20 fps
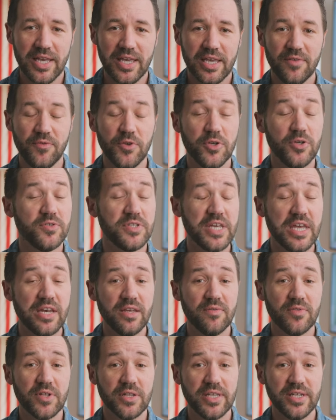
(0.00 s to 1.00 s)
If you use any
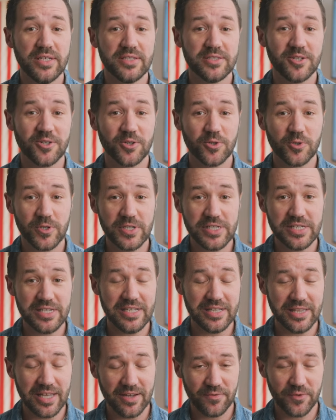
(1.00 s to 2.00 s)
of the links that
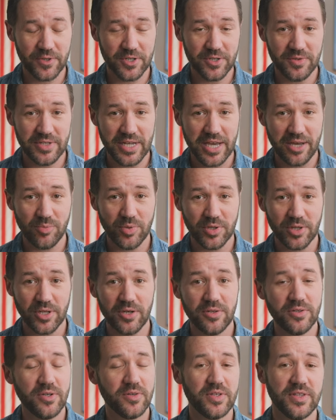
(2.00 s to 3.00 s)
Christy left for you down
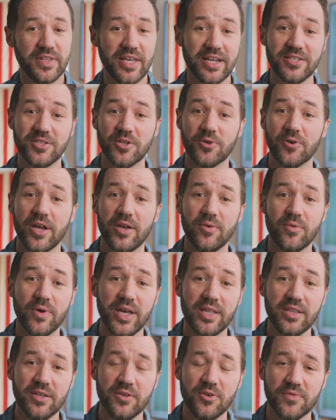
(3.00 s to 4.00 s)
below, know that that is a great
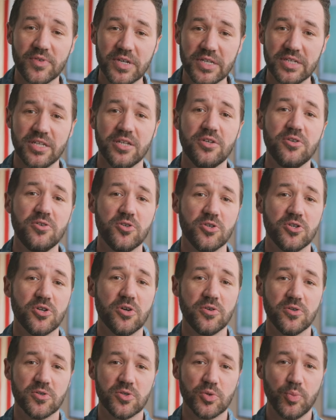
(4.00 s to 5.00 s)
way that you have continued to show
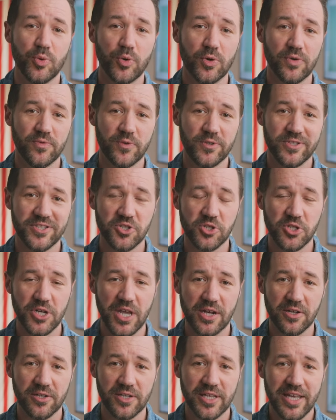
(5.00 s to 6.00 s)
your support for this
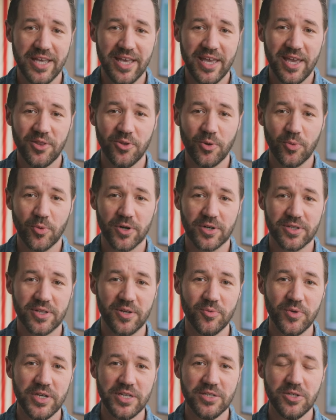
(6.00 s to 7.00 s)
channel and the work
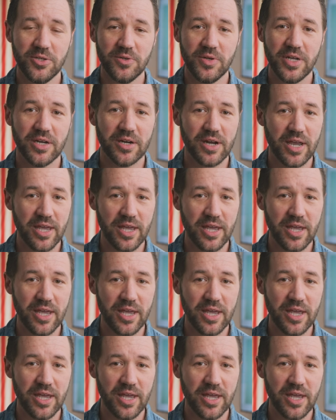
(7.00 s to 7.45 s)
that we do here.